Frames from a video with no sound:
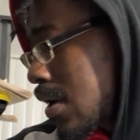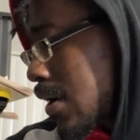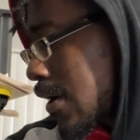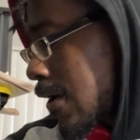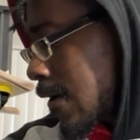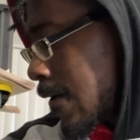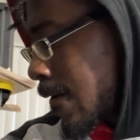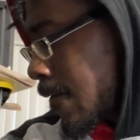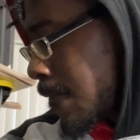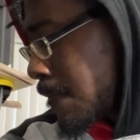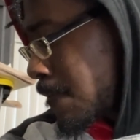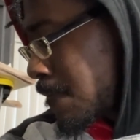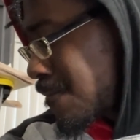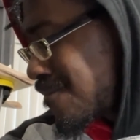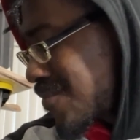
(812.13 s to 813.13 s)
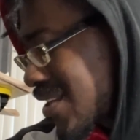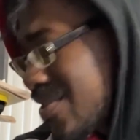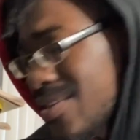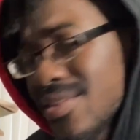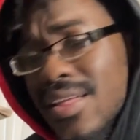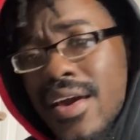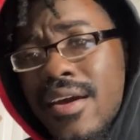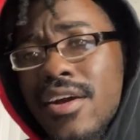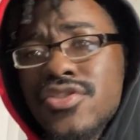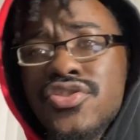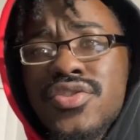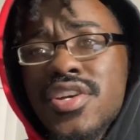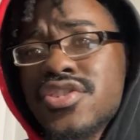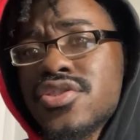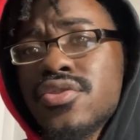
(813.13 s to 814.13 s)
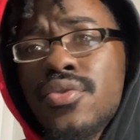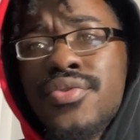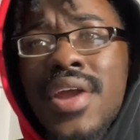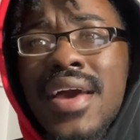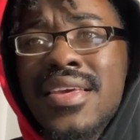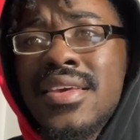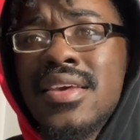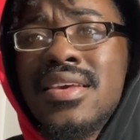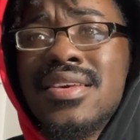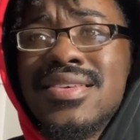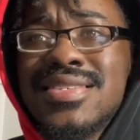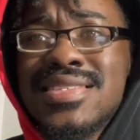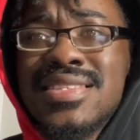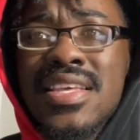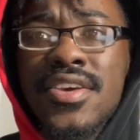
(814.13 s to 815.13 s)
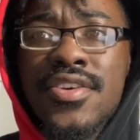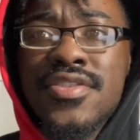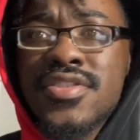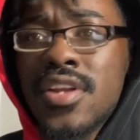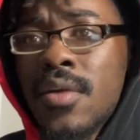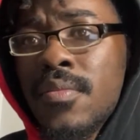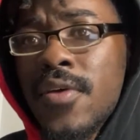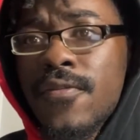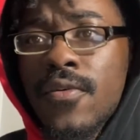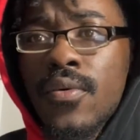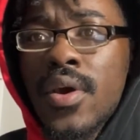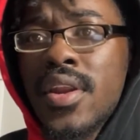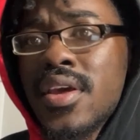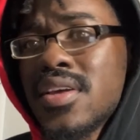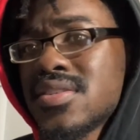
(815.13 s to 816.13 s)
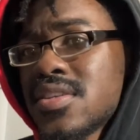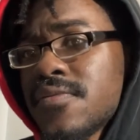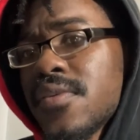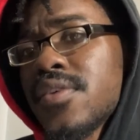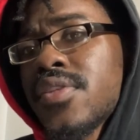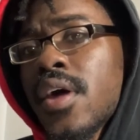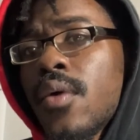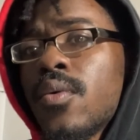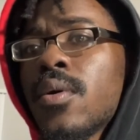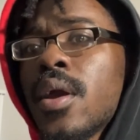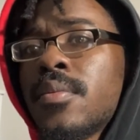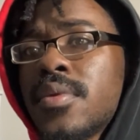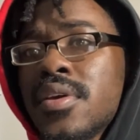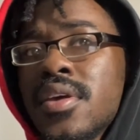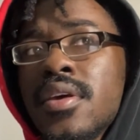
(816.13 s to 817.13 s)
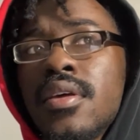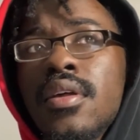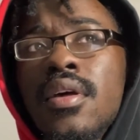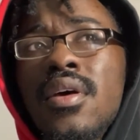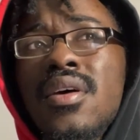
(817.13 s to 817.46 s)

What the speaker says: And then like our traditional Nike sneakers that are meant for running and stuff like that, we were able to get